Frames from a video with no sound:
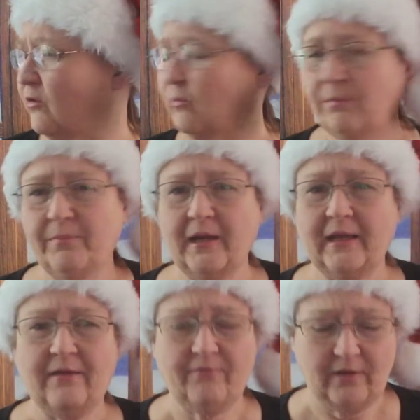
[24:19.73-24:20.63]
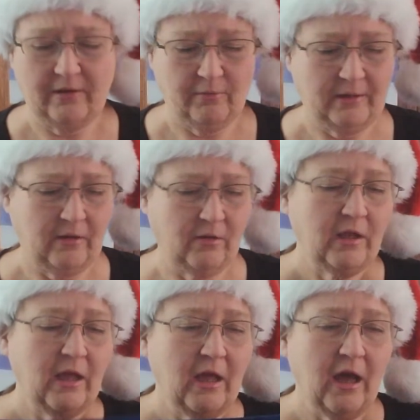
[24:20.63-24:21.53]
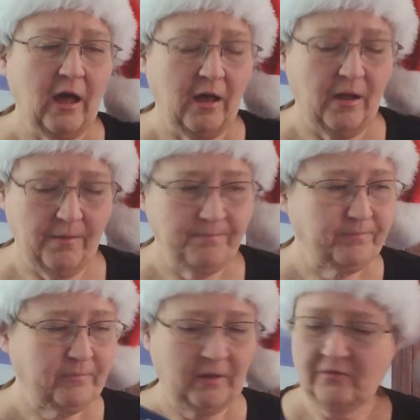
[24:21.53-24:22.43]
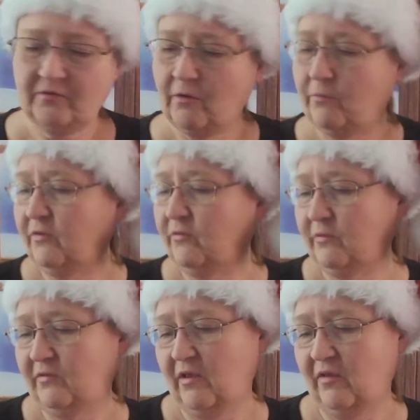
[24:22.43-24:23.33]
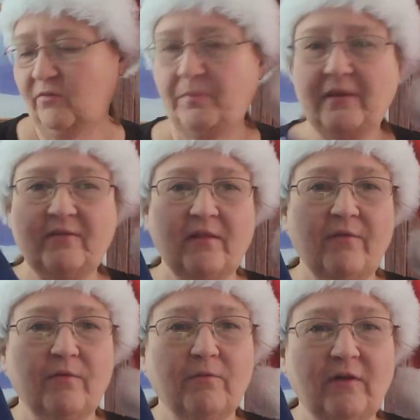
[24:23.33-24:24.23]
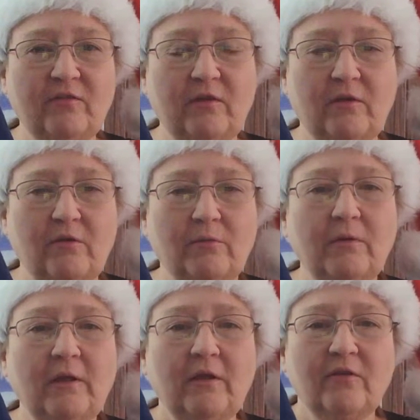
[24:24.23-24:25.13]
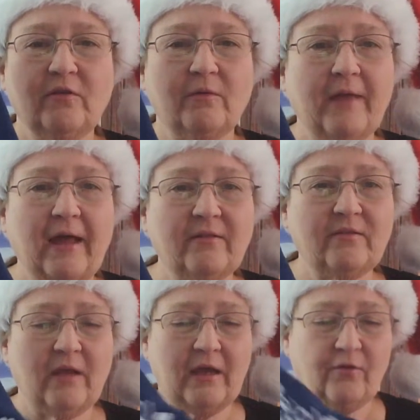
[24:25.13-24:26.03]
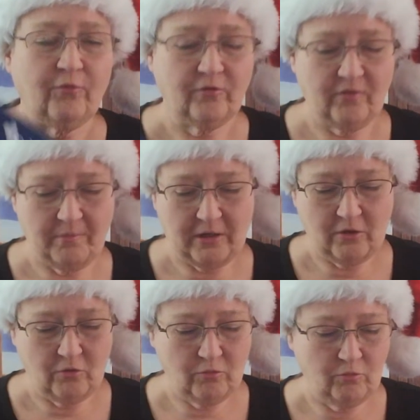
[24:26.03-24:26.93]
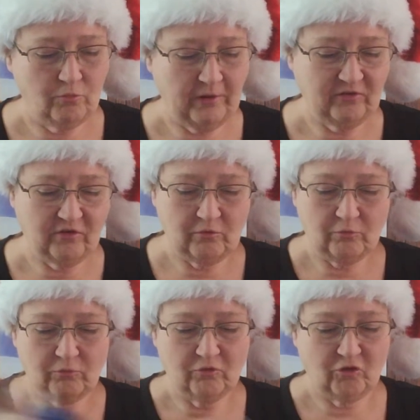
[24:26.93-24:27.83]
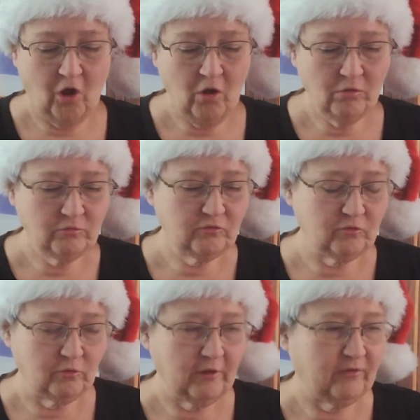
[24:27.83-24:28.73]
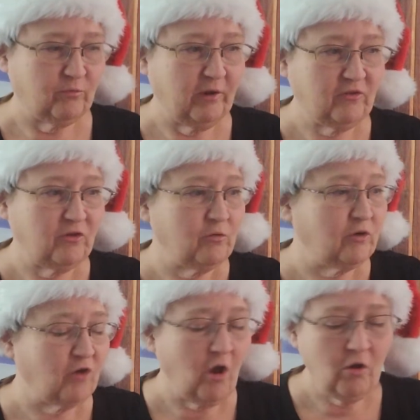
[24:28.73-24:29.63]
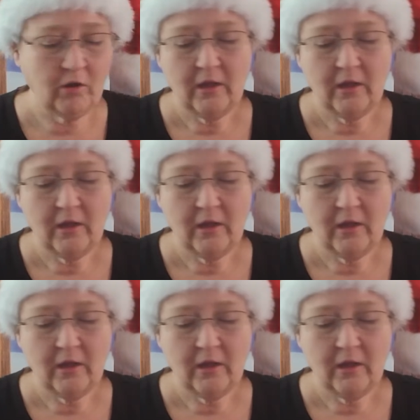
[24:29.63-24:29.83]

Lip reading: one, but I can't find it right now. So this one says peace, love, and rescue. So that's like for somebody who rescues dogs or has rescued a dog.